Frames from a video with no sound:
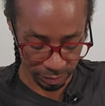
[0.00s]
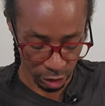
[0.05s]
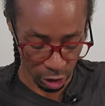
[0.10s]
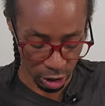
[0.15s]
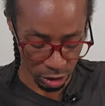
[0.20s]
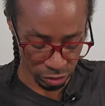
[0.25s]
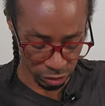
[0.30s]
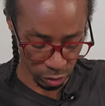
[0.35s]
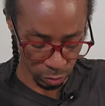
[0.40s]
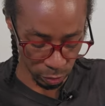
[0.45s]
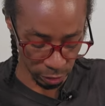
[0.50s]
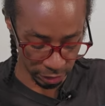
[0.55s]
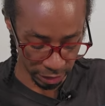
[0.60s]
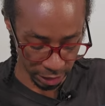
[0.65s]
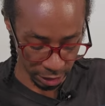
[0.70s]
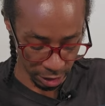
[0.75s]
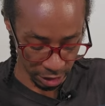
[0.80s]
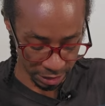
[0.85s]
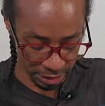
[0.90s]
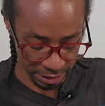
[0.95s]
Also
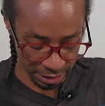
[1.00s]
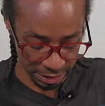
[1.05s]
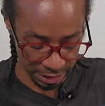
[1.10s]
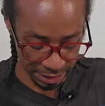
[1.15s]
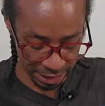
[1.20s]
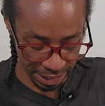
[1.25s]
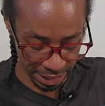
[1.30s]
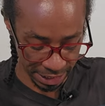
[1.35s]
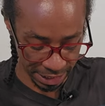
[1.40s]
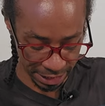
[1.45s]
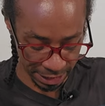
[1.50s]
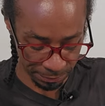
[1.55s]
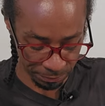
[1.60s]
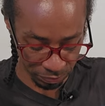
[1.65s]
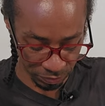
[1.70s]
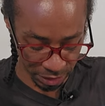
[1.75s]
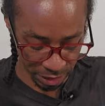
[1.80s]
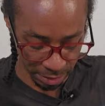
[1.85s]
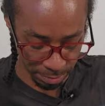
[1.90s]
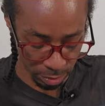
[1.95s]
working on
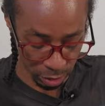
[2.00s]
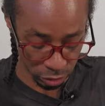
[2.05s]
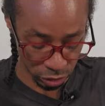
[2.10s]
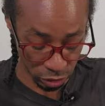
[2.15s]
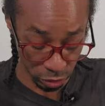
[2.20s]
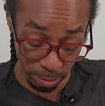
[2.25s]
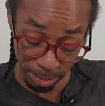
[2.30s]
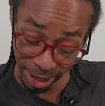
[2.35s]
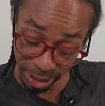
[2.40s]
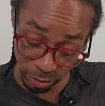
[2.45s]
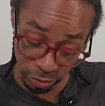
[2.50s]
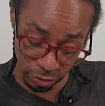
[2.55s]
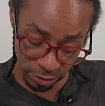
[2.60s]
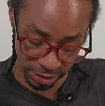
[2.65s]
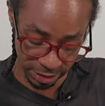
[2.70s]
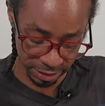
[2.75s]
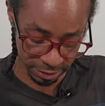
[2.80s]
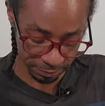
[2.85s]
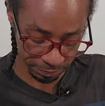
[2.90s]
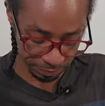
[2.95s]
gaining emotional
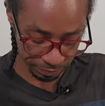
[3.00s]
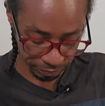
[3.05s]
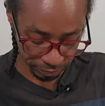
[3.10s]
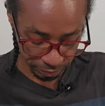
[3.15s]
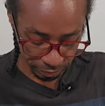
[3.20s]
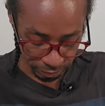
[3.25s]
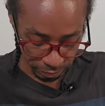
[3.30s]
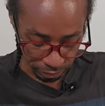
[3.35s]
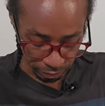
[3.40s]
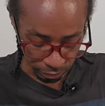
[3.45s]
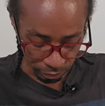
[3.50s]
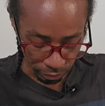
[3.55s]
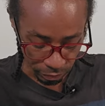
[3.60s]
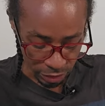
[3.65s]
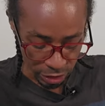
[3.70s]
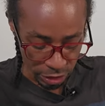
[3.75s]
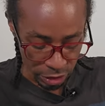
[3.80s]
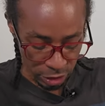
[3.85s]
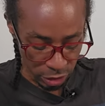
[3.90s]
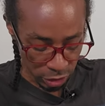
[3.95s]
boundaries.
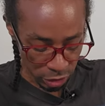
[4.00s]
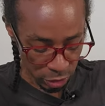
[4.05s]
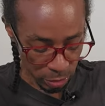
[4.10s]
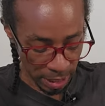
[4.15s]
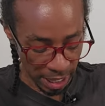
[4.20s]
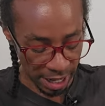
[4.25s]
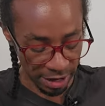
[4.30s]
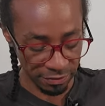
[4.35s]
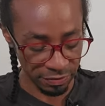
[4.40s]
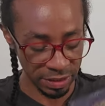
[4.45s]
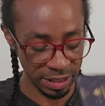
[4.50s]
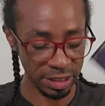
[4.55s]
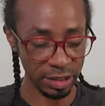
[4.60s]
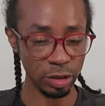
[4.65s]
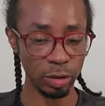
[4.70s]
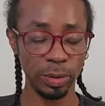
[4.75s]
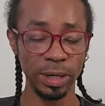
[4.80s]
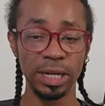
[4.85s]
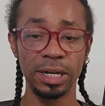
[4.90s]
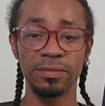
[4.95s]
You have the
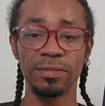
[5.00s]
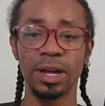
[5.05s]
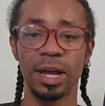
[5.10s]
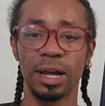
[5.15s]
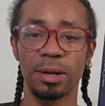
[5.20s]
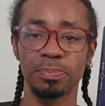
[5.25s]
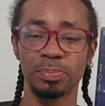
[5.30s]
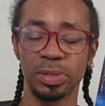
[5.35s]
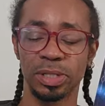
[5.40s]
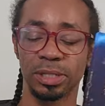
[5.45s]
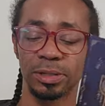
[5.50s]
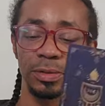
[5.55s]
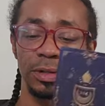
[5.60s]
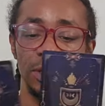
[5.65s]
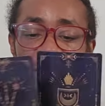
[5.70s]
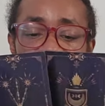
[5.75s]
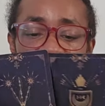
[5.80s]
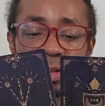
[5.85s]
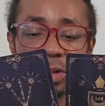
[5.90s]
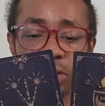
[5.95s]
Queen of Cups,
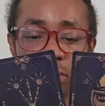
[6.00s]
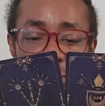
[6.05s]
the